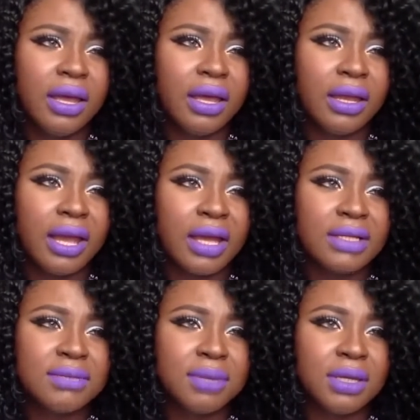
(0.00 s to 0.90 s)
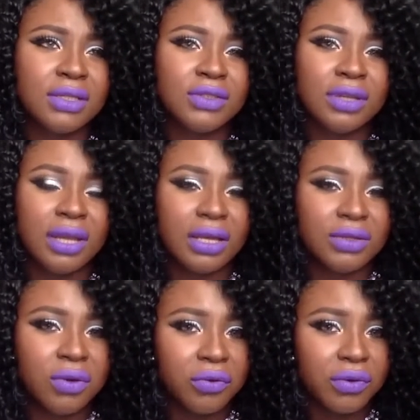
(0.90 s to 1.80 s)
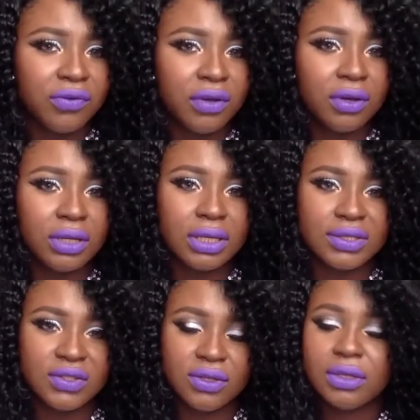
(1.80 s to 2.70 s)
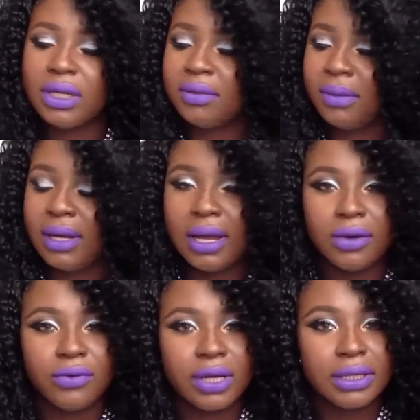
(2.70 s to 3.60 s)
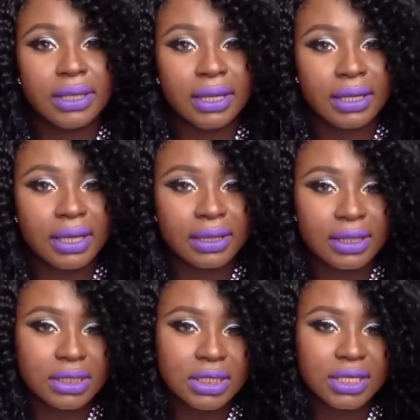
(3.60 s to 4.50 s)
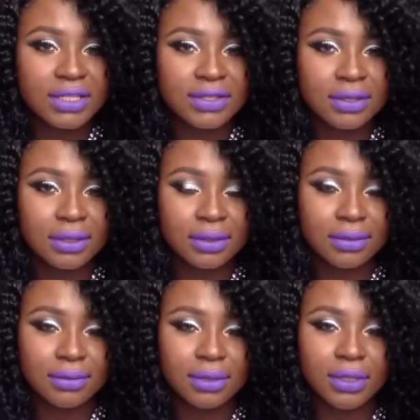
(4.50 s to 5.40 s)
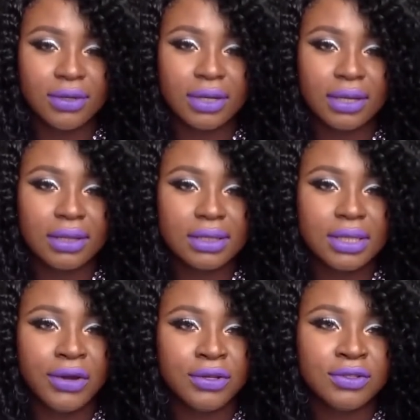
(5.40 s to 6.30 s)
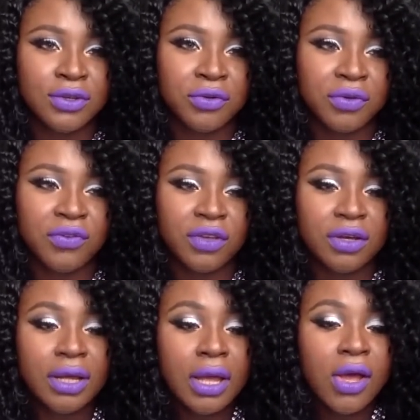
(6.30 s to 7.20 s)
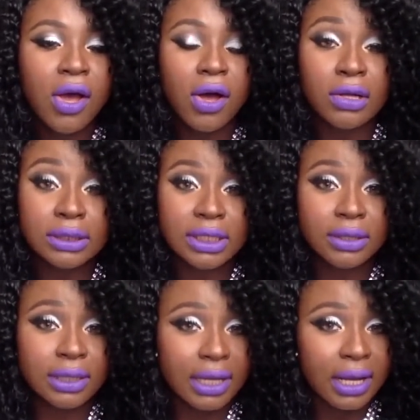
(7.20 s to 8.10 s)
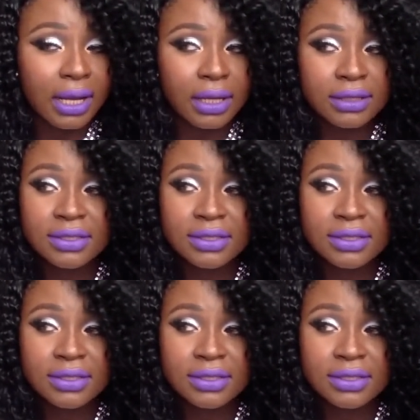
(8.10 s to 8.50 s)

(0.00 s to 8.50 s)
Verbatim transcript: and asked me to like do a review on this unit, but I really didn't get the chance to, you know, get this hair to do the review until nine.